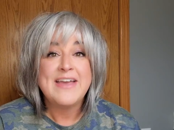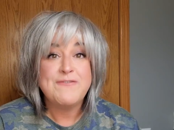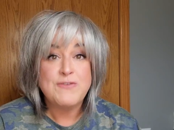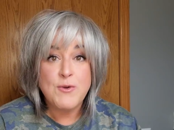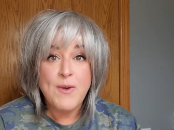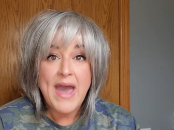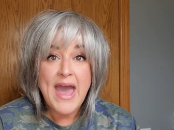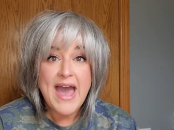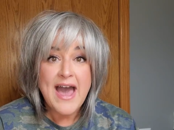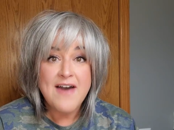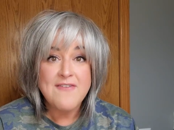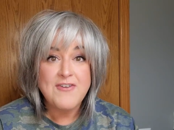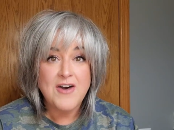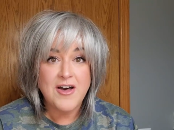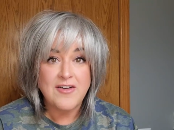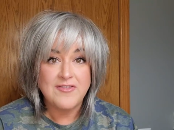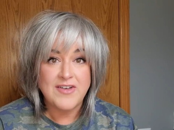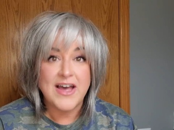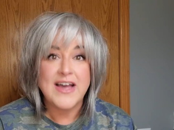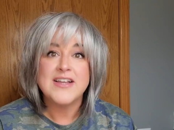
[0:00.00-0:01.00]
If you have
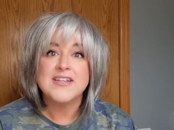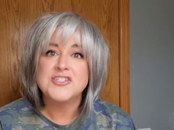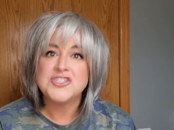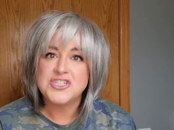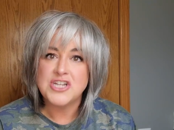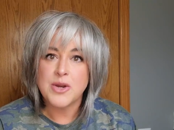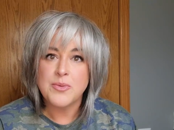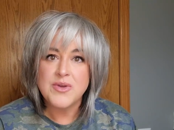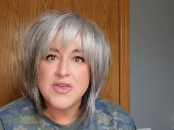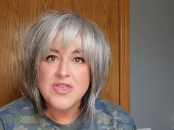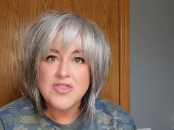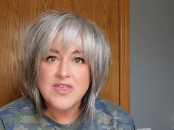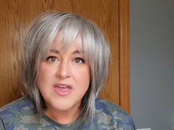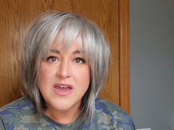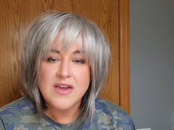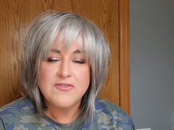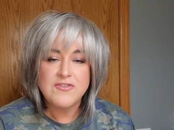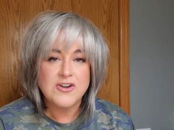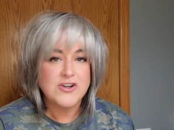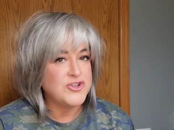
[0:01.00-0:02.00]
Alva, share what you
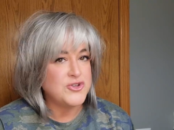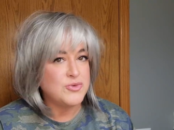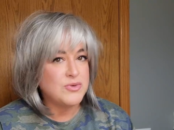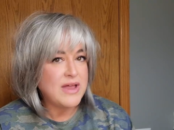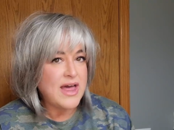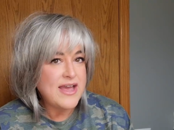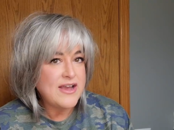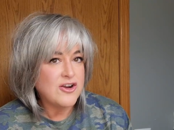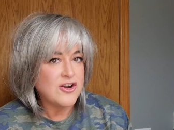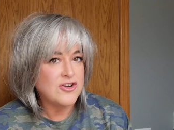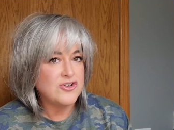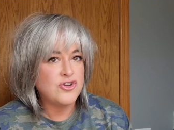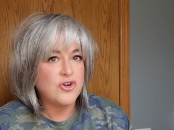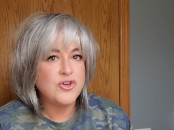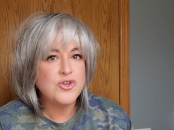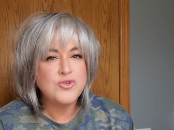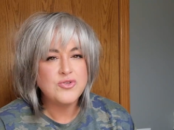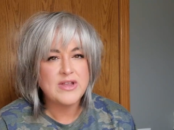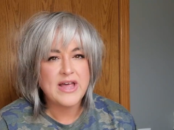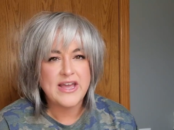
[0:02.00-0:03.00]
think of her. Do you like her?
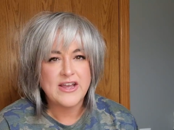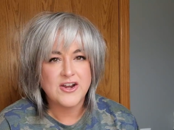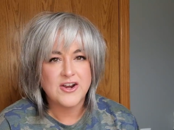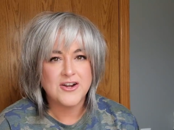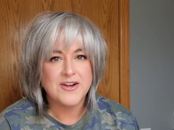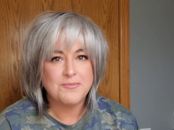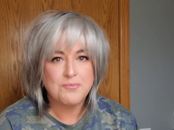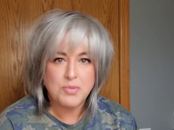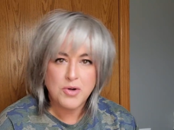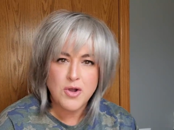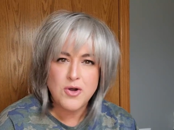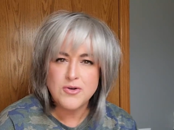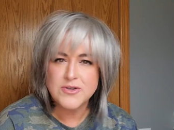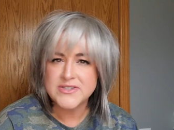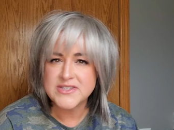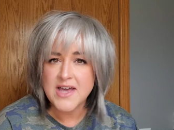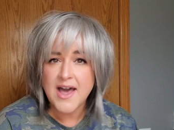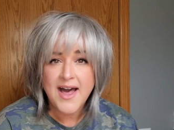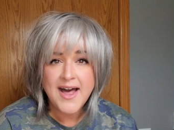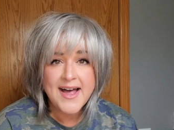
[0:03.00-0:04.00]
Don't you like her?
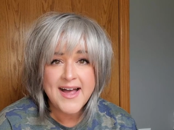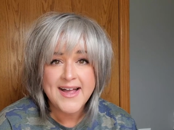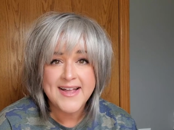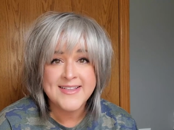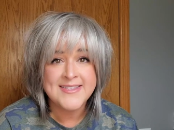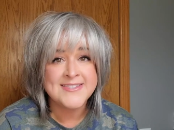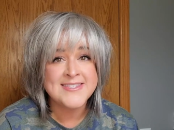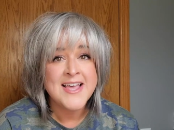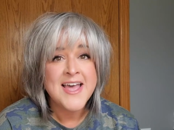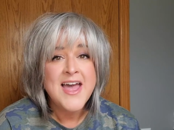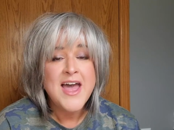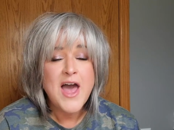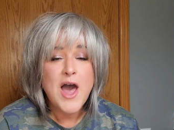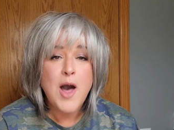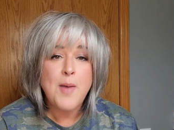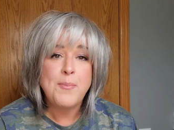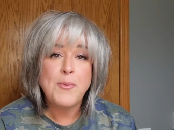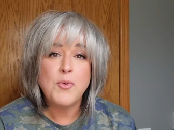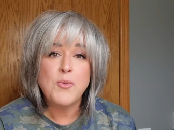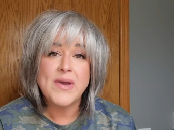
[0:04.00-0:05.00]
Pros, cons.
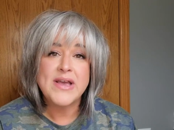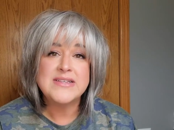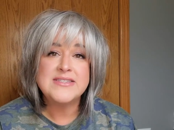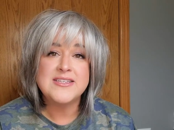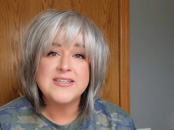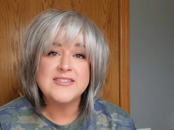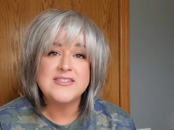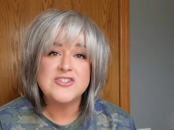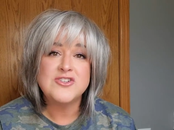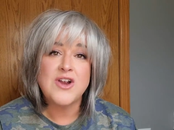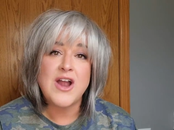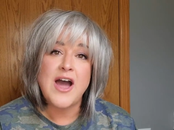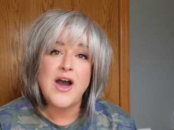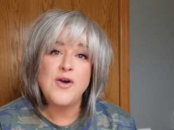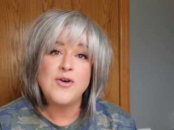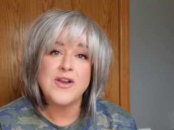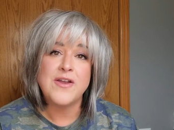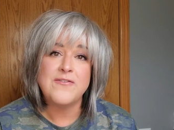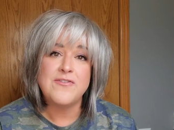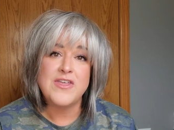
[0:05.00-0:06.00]
Help a wig sister
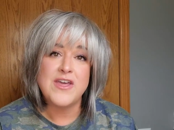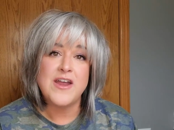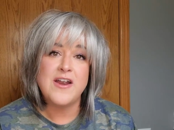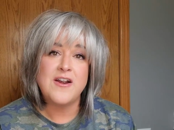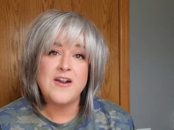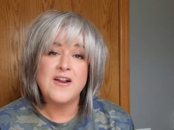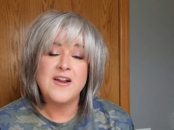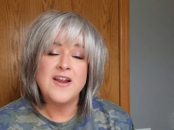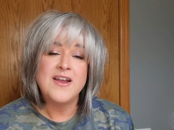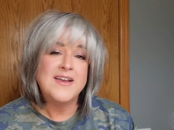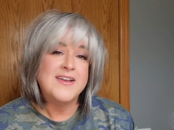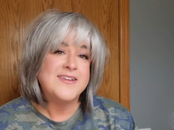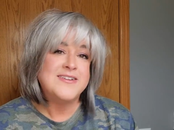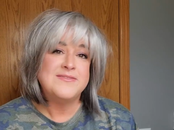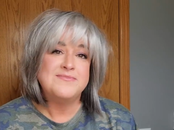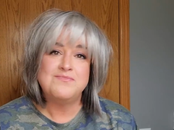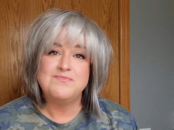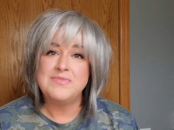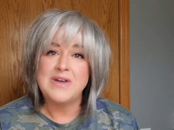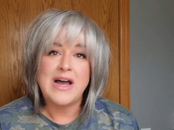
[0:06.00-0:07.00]
out if they're,
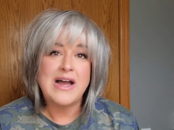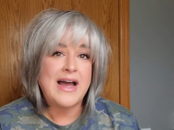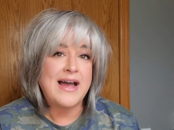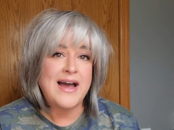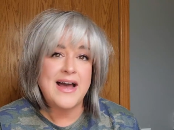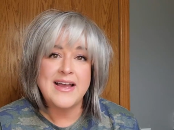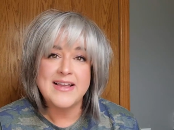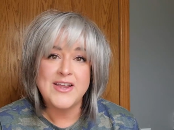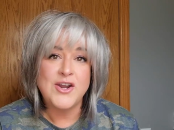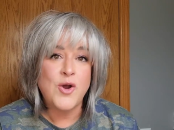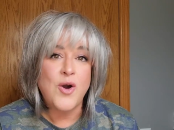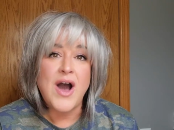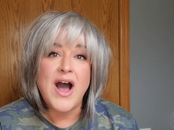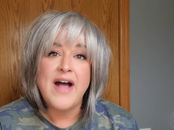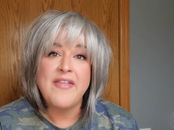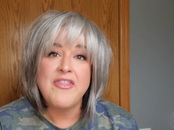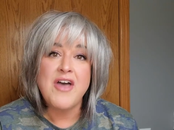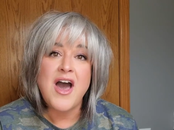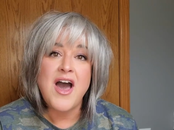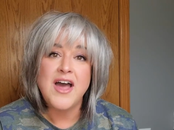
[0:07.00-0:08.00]
uh, you know,
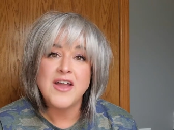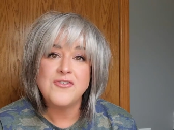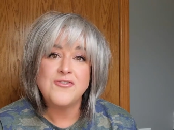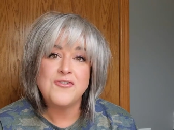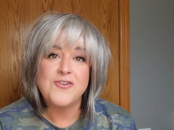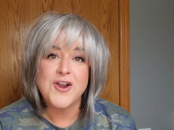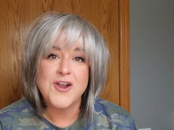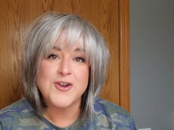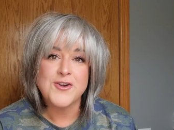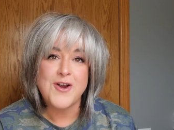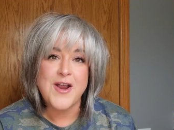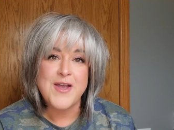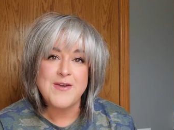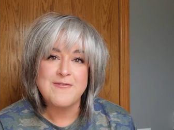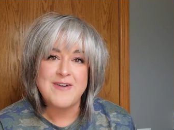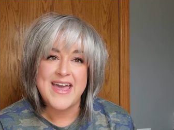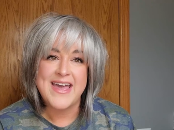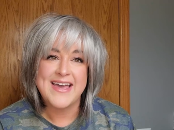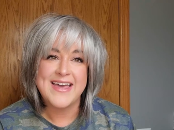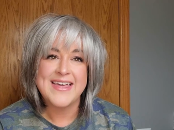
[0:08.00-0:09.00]
on the hunt for a
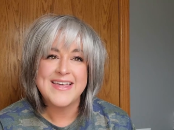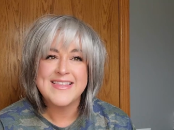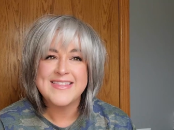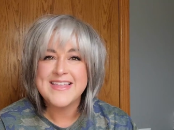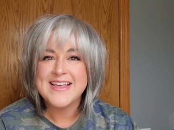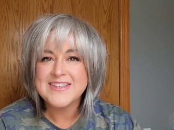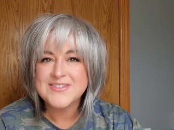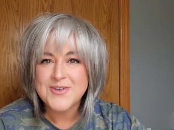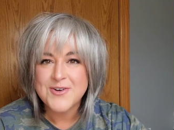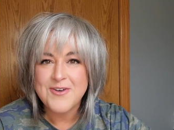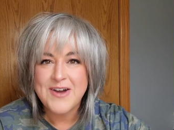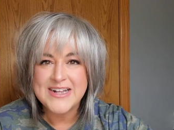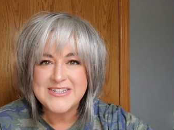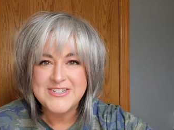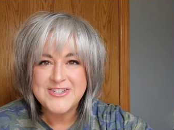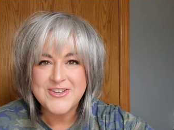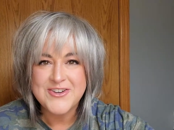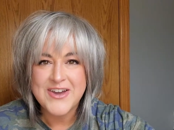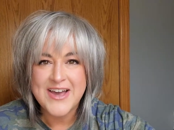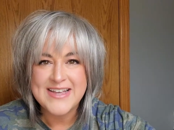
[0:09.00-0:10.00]
great wig. Thanks for
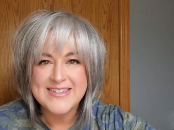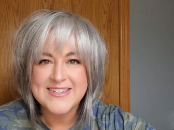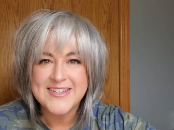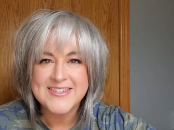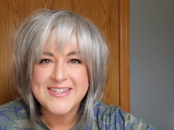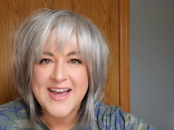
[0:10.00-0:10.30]
watching, you guys.